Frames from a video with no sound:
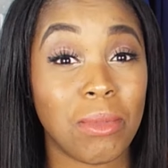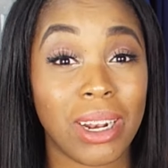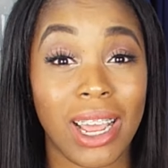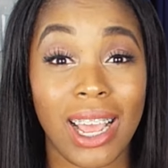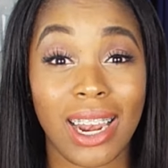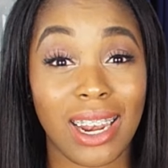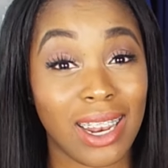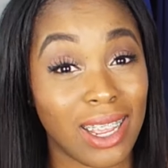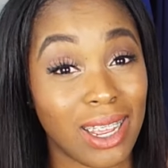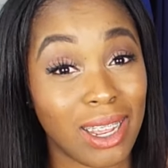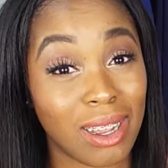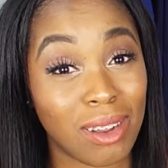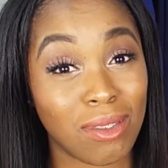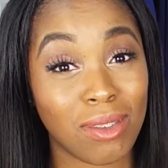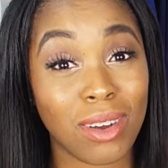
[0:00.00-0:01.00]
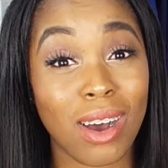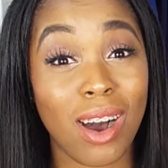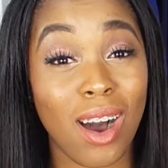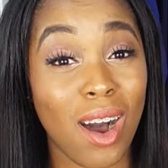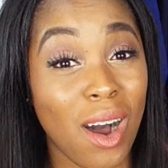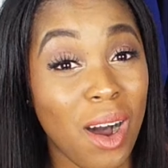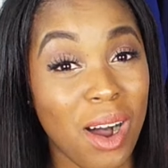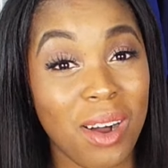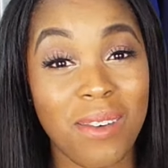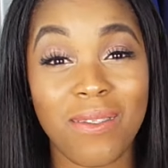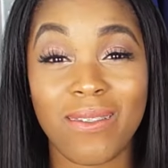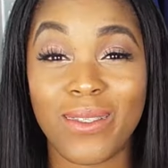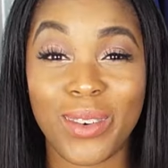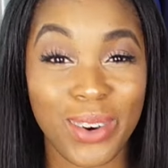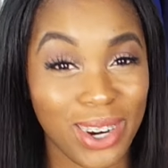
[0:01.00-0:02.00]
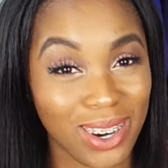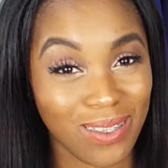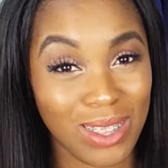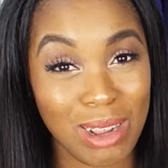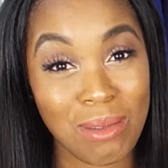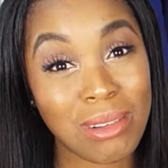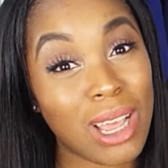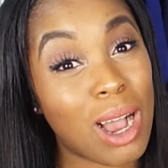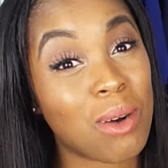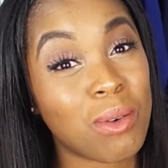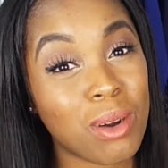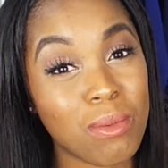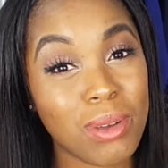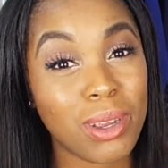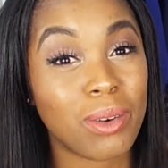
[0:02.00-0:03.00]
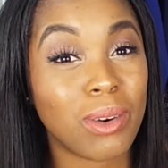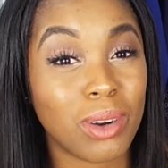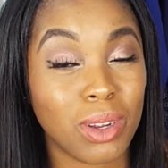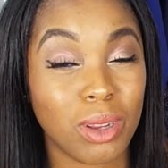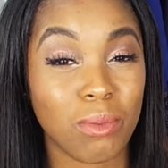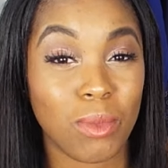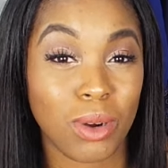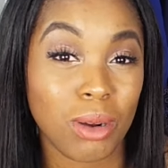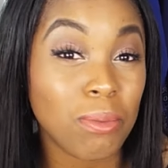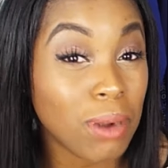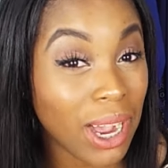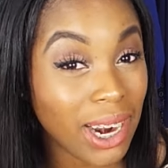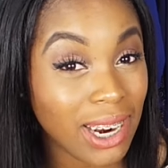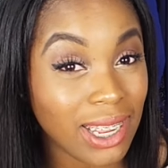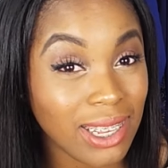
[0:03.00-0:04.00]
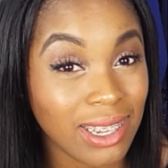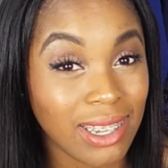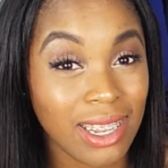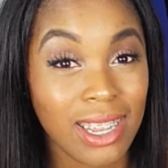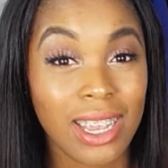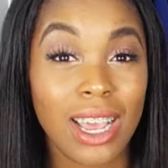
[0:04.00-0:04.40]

and I love all four of them so I will be ordering more products.